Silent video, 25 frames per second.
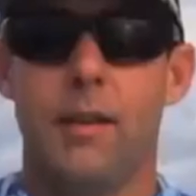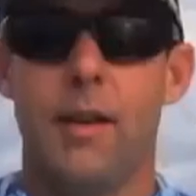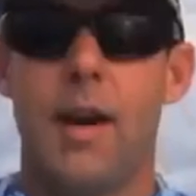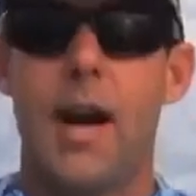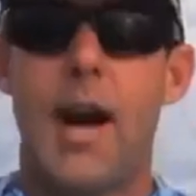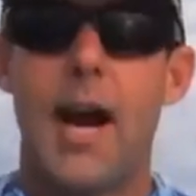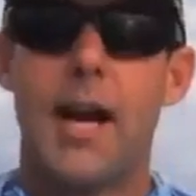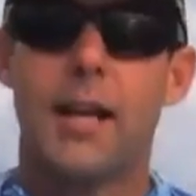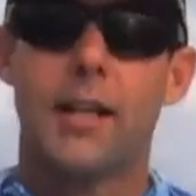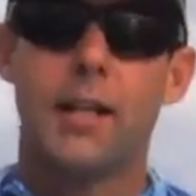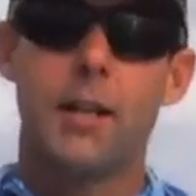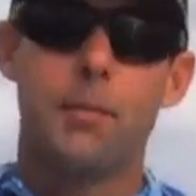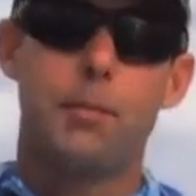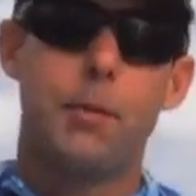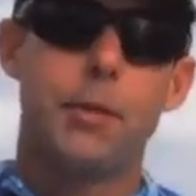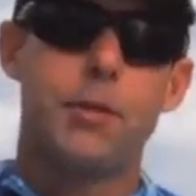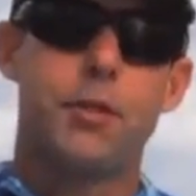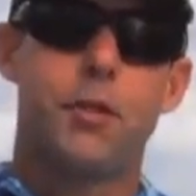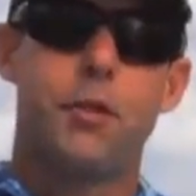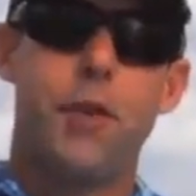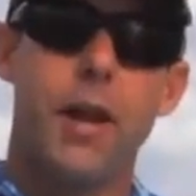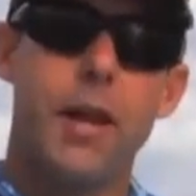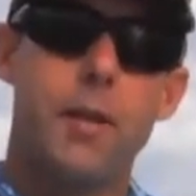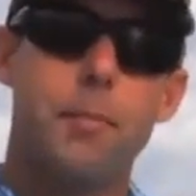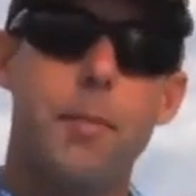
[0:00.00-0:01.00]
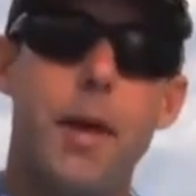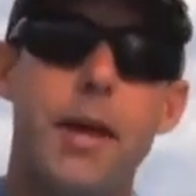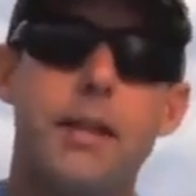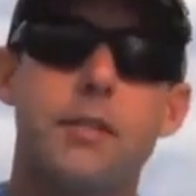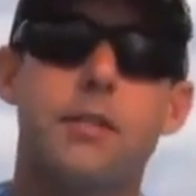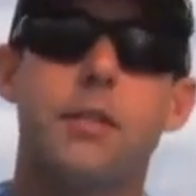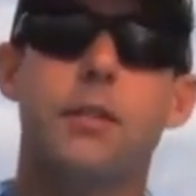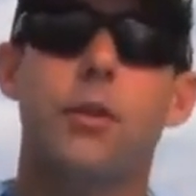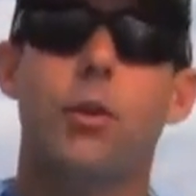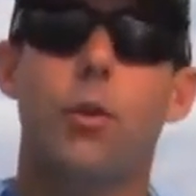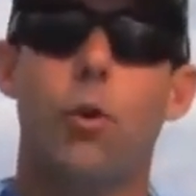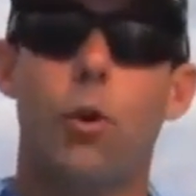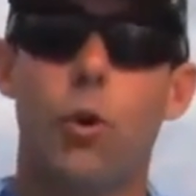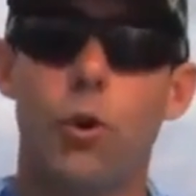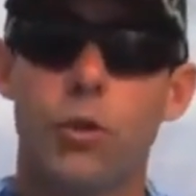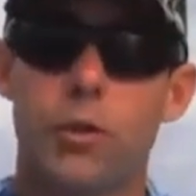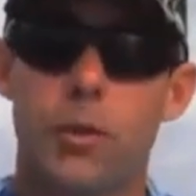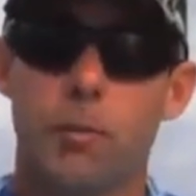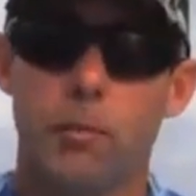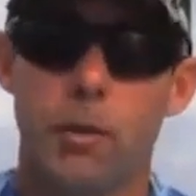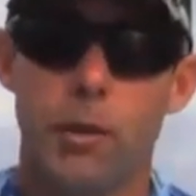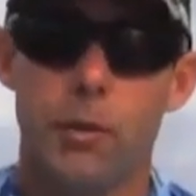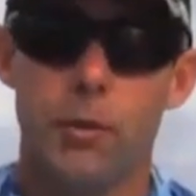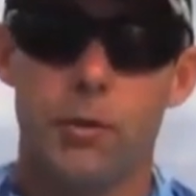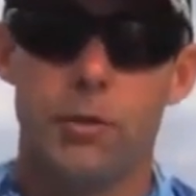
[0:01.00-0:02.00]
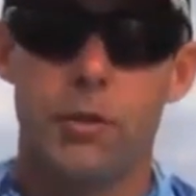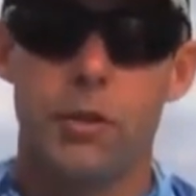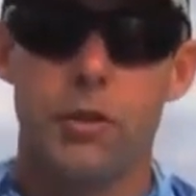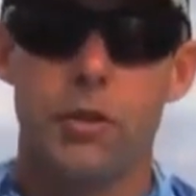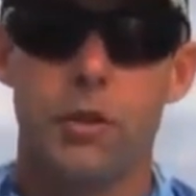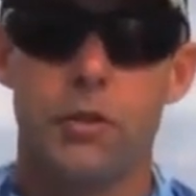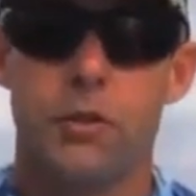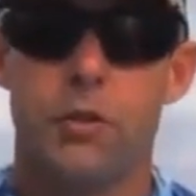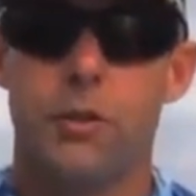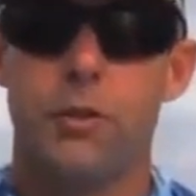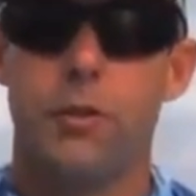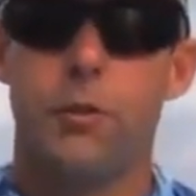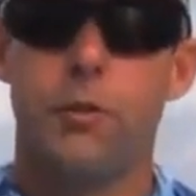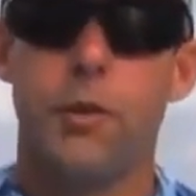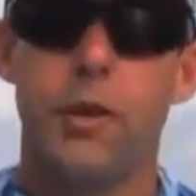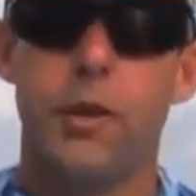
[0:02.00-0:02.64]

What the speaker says: Hard lipless crankbait's an awesome lure to use on the